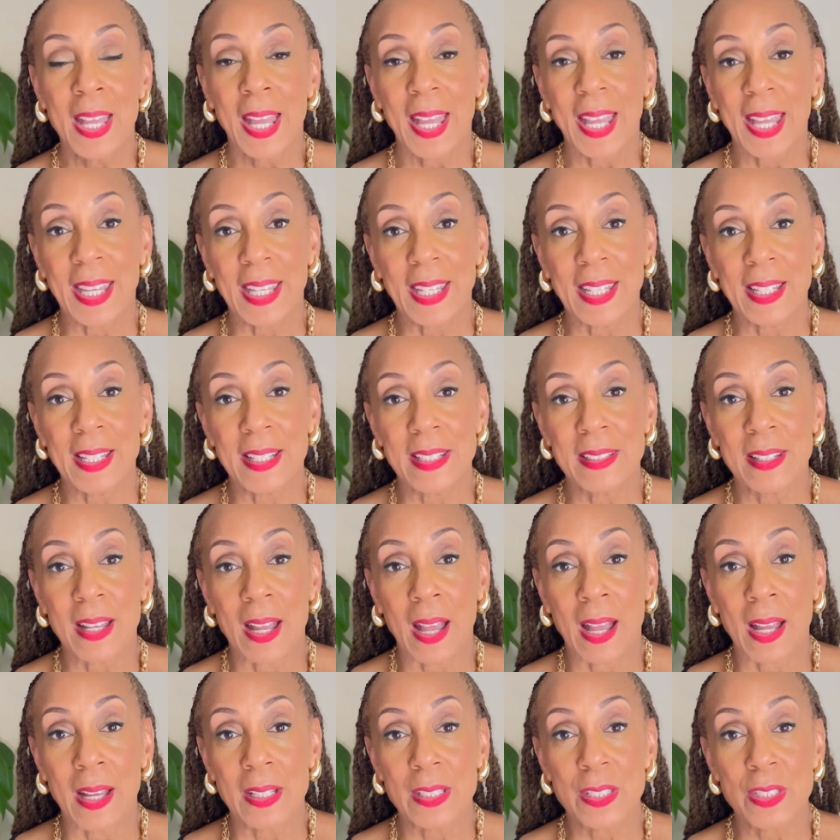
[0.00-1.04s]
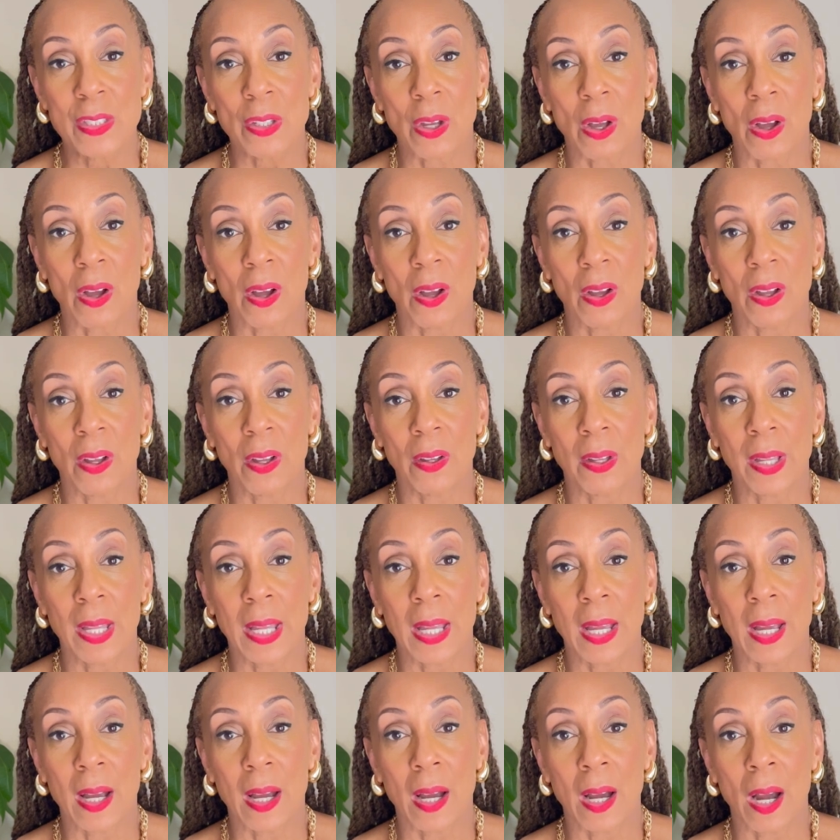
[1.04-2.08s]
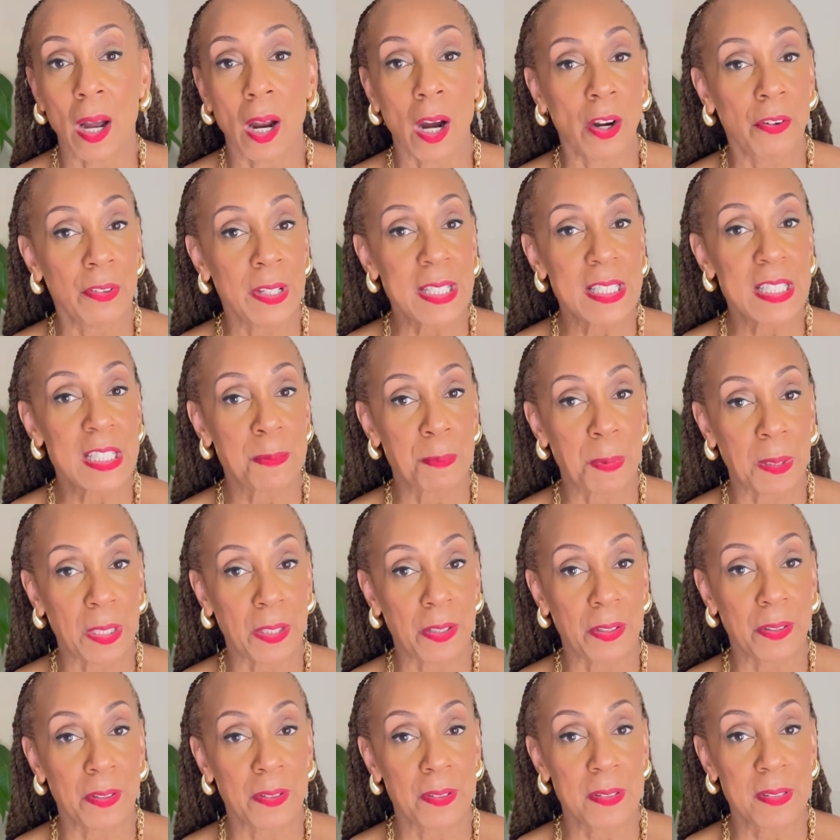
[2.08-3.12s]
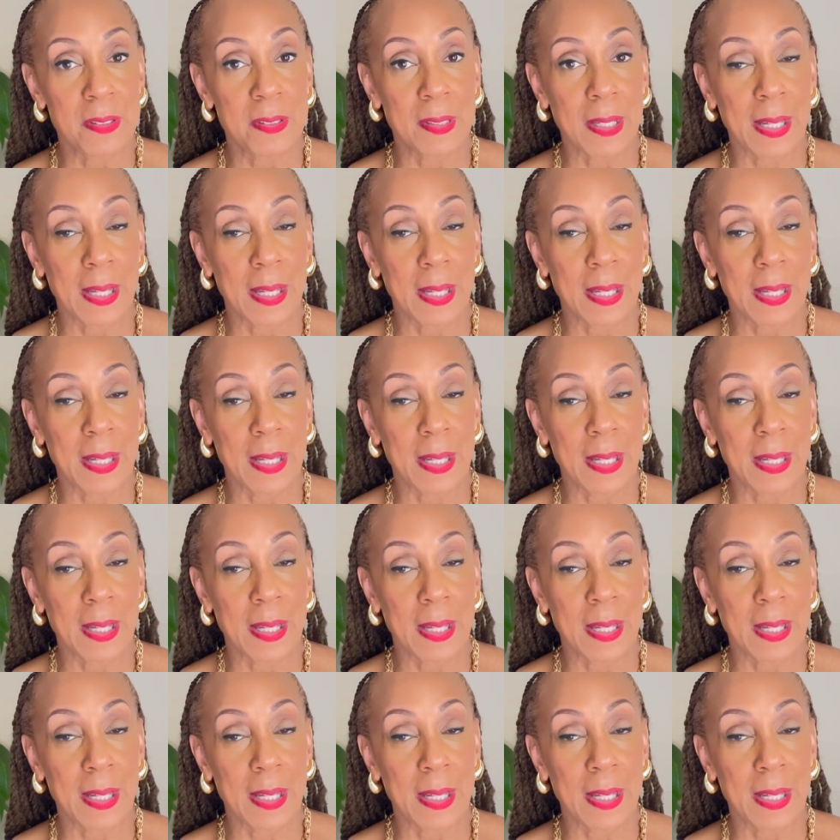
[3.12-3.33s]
and I saw Ari Spears,